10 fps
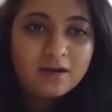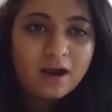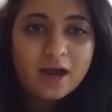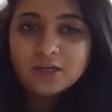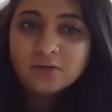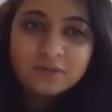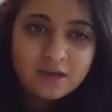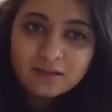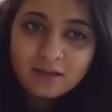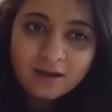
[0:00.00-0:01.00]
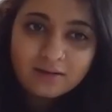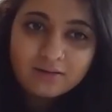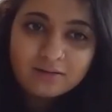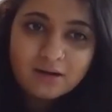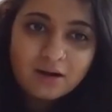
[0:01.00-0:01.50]
I don't think that
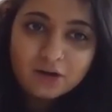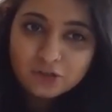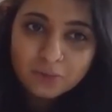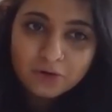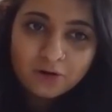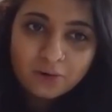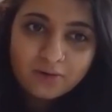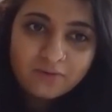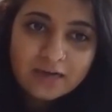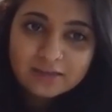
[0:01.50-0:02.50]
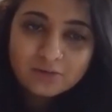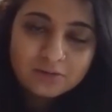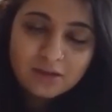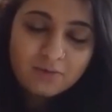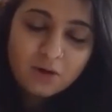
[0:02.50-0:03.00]
entrepreneur would have asked those
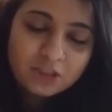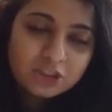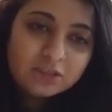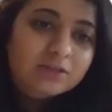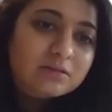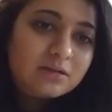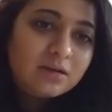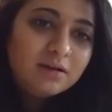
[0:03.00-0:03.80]
same questions.